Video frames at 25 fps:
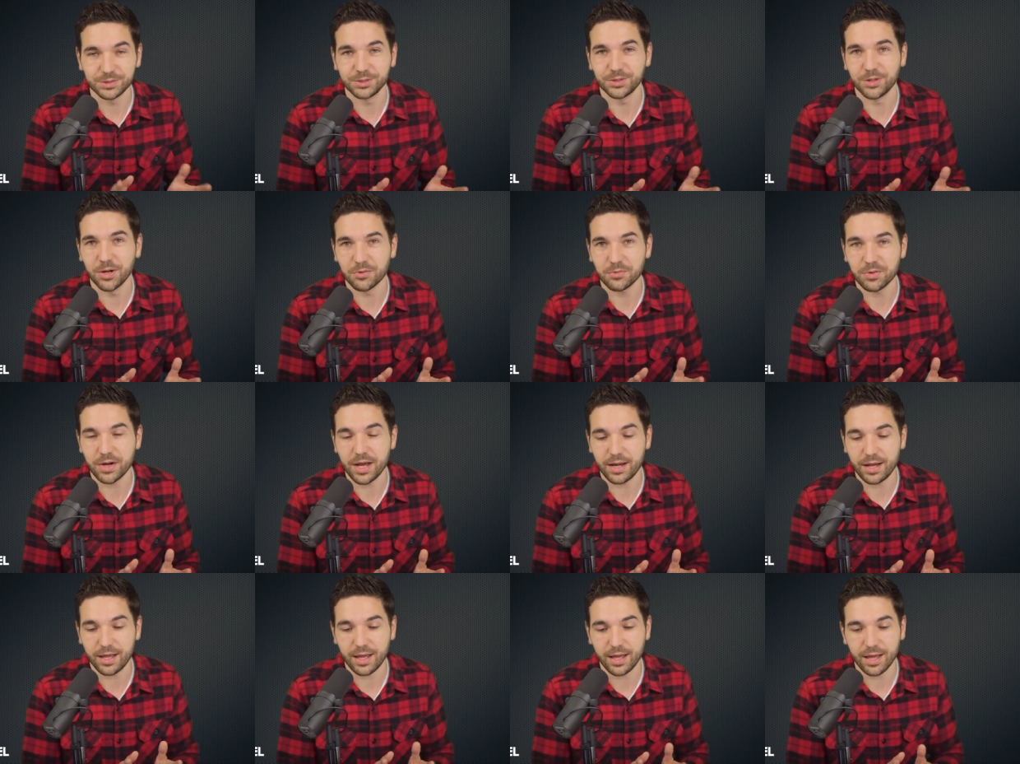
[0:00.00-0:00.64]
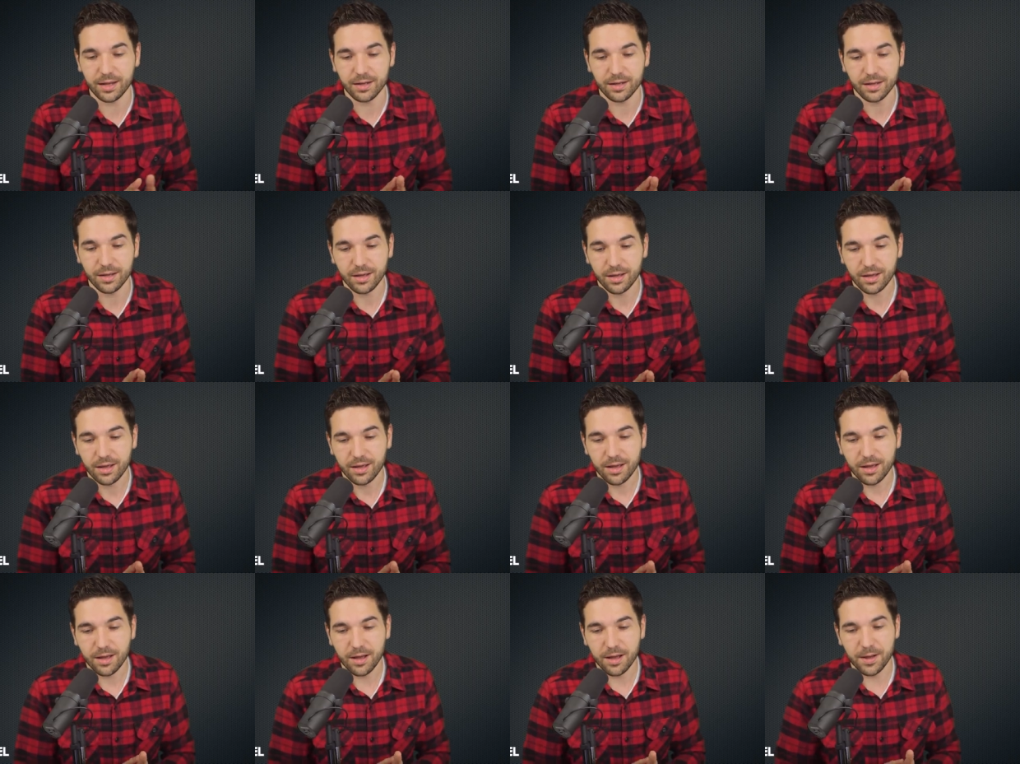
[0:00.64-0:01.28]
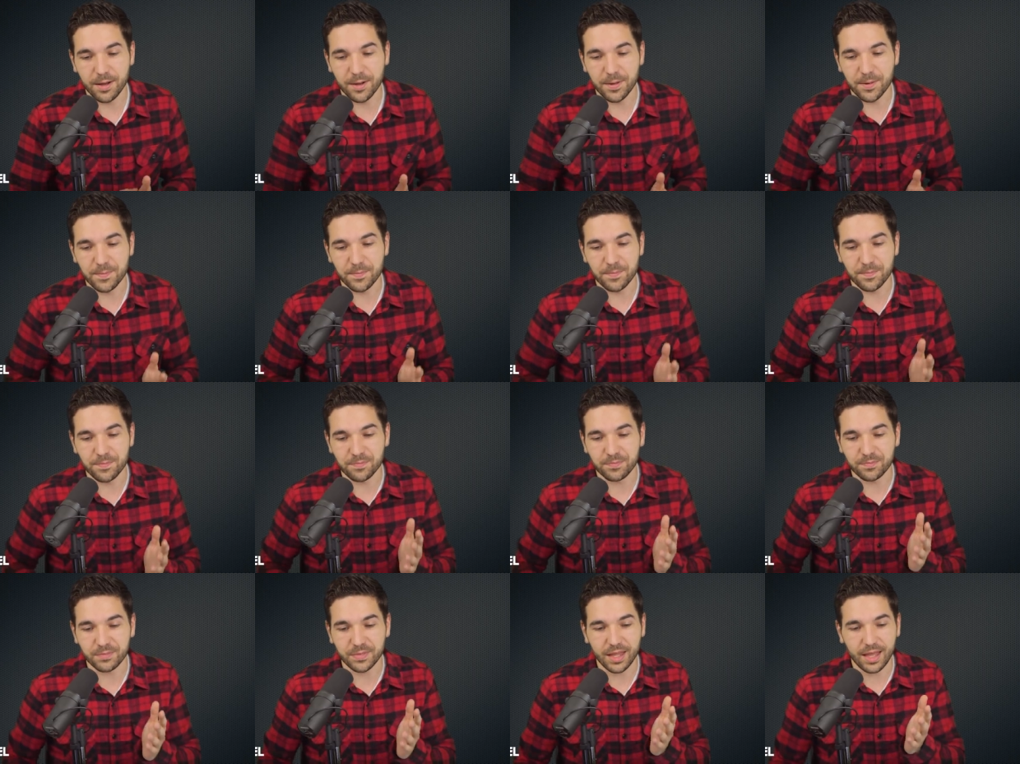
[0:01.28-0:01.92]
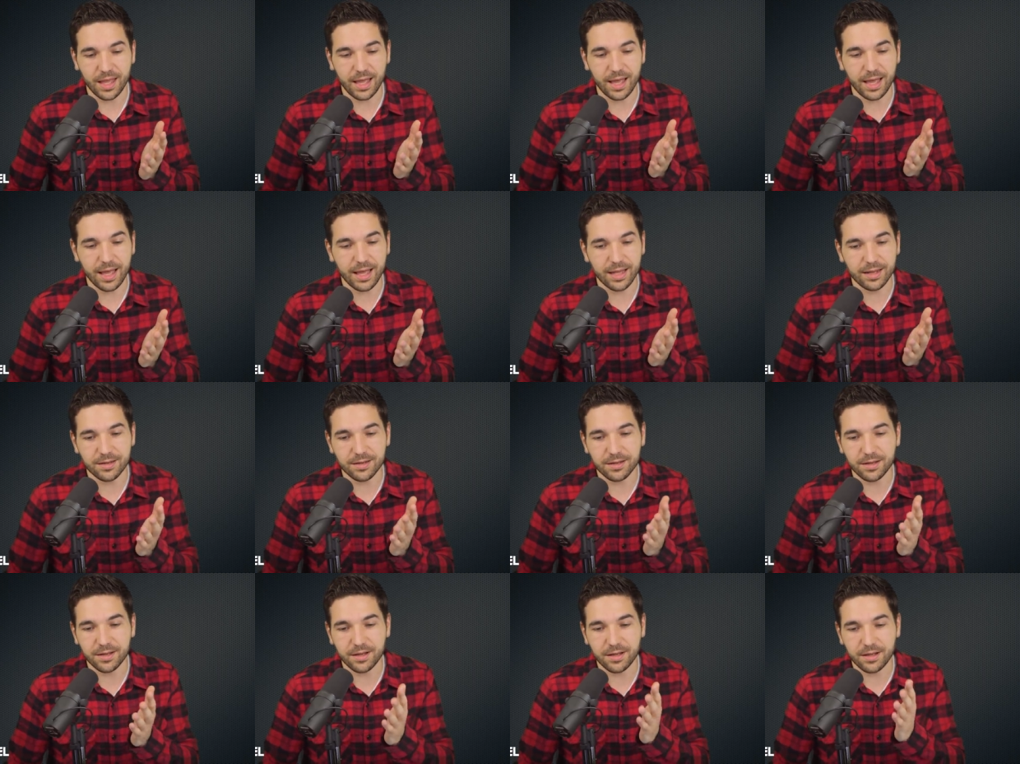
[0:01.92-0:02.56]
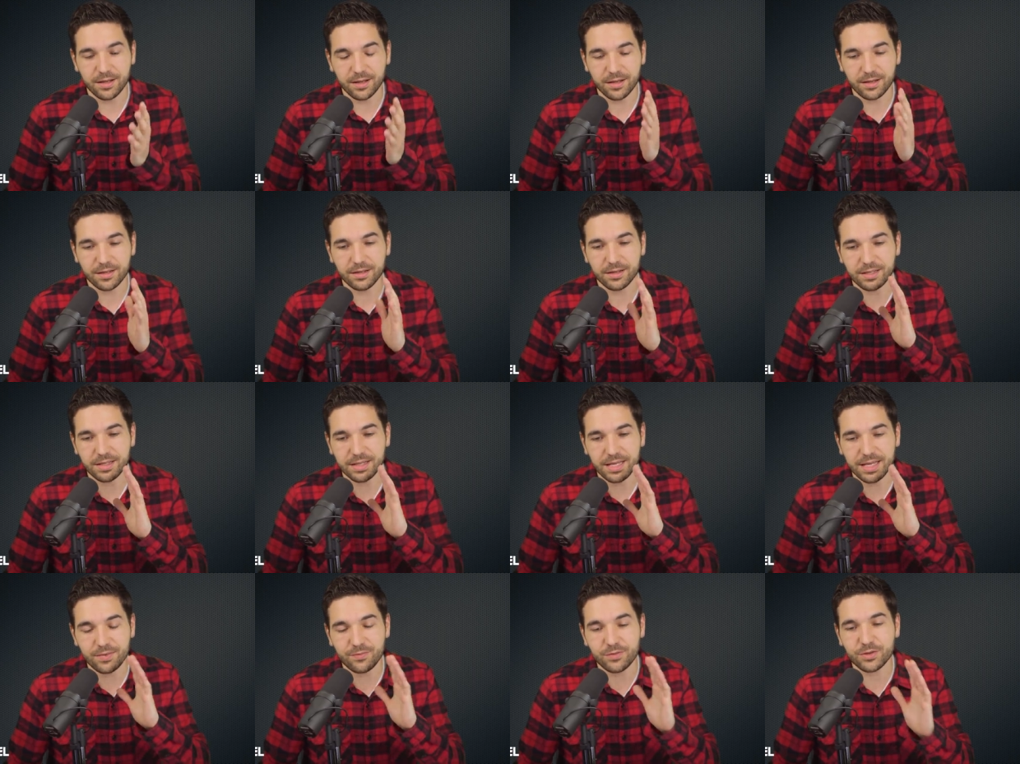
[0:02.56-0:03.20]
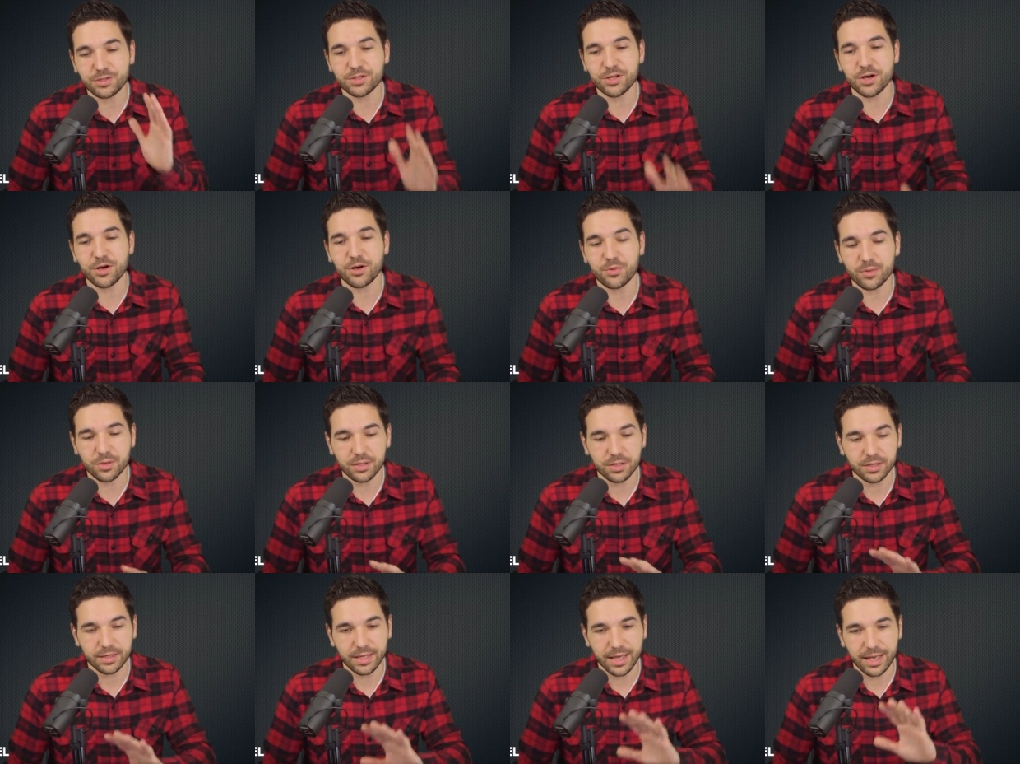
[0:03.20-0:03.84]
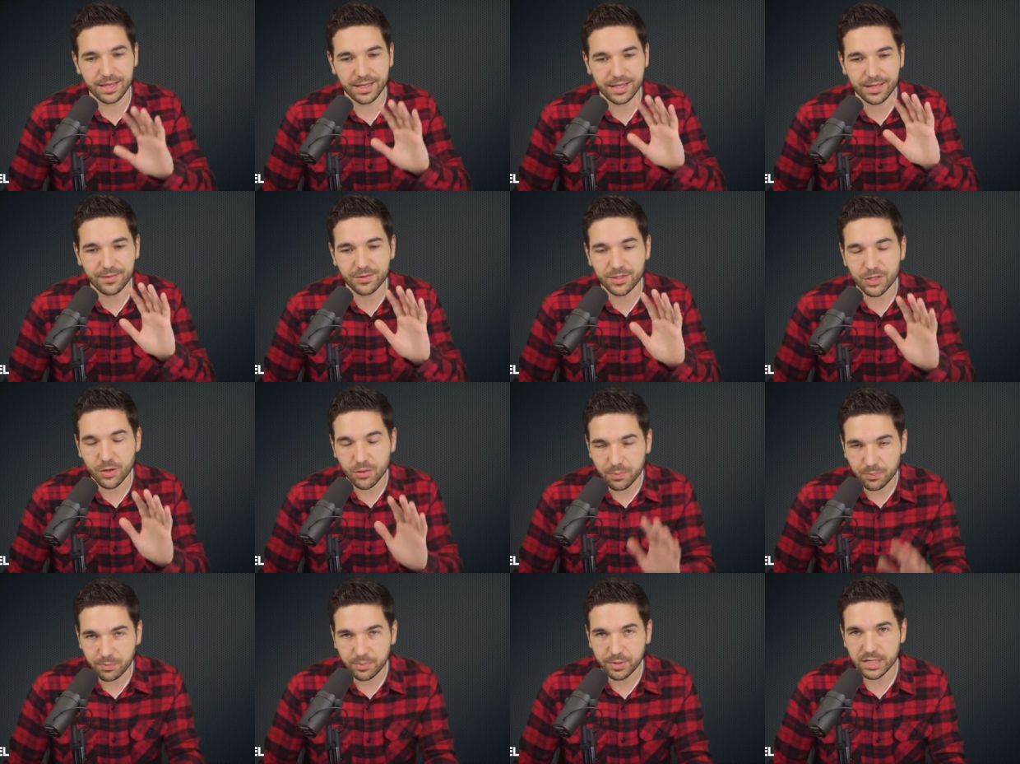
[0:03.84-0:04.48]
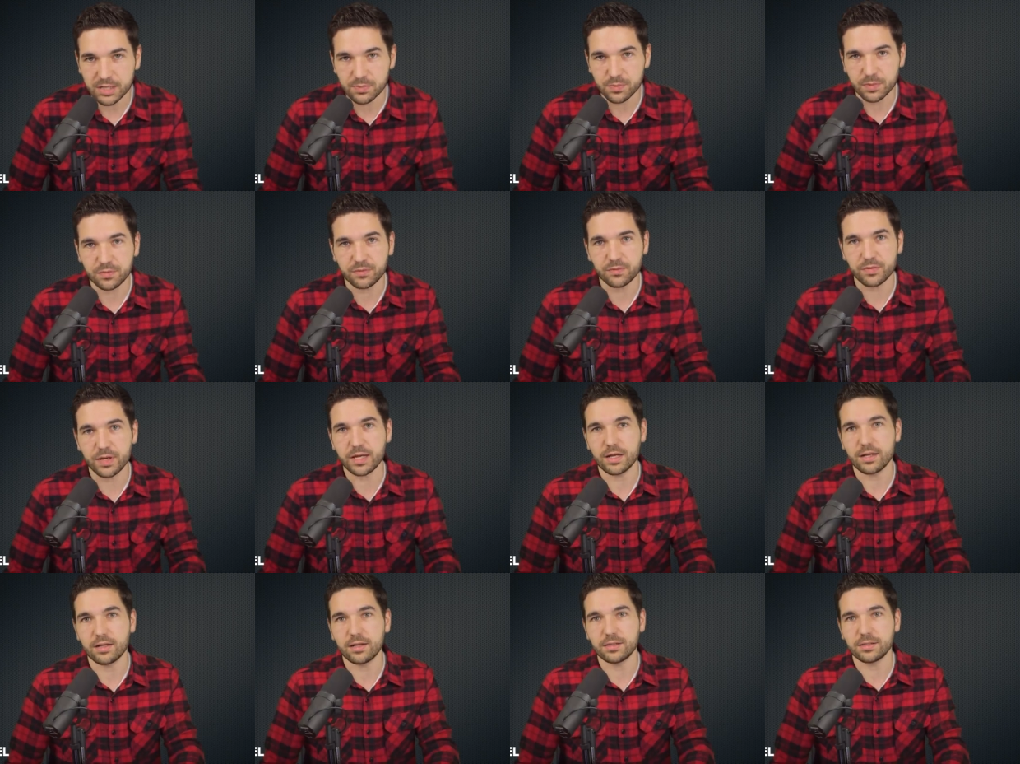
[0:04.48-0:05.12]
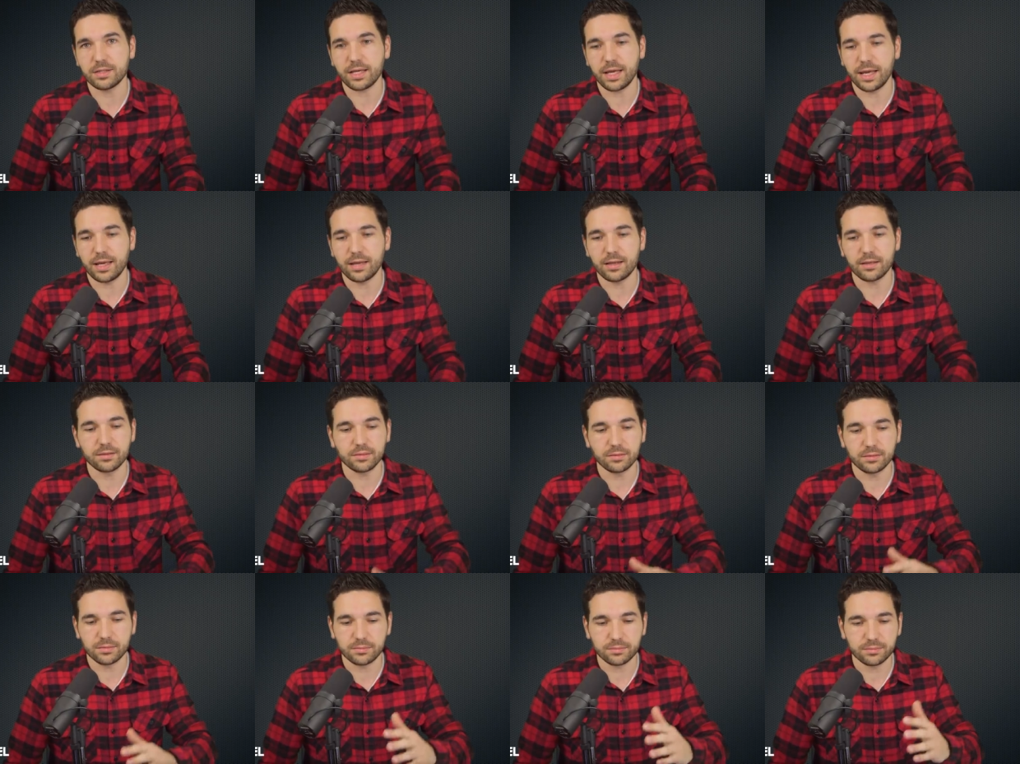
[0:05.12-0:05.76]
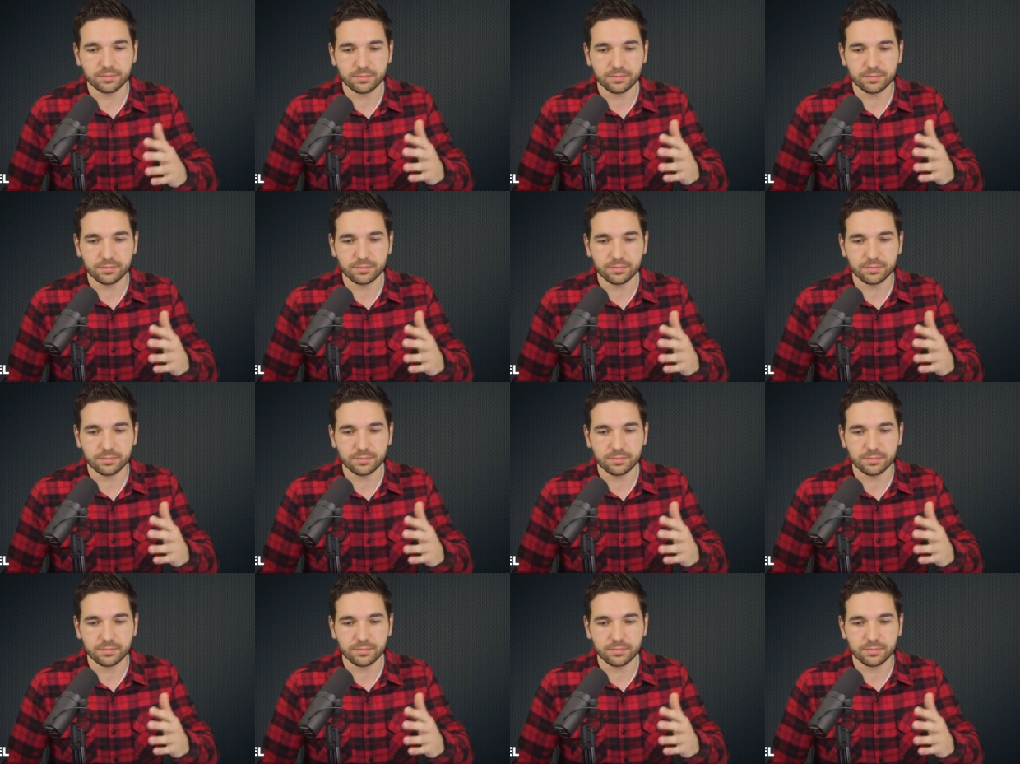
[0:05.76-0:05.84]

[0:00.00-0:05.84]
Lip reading: Go right ahead. And even though, okay, even though impeachment failed, and